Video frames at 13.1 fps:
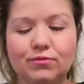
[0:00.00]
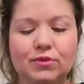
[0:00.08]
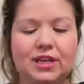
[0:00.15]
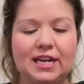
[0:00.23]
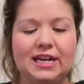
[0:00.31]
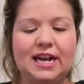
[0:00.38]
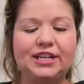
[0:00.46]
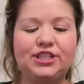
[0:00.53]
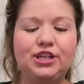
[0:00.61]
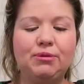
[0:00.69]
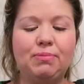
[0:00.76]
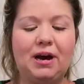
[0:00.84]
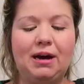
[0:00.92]
And as
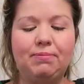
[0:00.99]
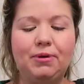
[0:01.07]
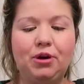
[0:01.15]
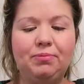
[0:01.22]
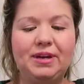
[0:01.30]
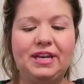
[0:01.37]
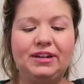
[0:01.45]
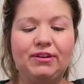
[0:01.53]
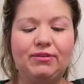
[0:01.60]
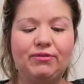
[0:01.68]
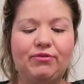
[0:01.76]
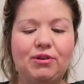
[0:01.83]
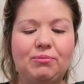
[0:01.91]
you pop open
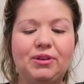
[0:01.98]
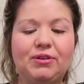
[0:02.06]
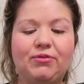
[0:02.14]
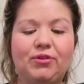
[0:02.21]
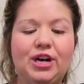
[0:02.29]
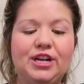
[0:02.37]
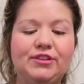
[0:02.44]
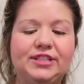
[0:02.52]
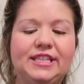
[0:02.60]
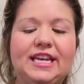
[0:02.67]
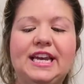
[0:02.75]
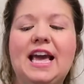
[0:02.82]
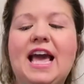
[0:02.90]
from the front, you
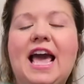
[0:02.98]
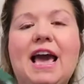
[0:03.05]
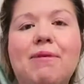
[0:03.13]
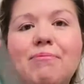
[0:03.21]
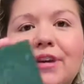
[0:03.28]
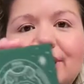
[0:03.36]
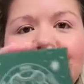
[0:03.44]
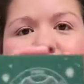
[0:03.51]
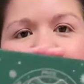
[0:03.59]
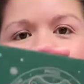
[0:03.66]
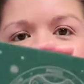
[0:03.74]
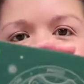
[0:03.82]
see Ambition,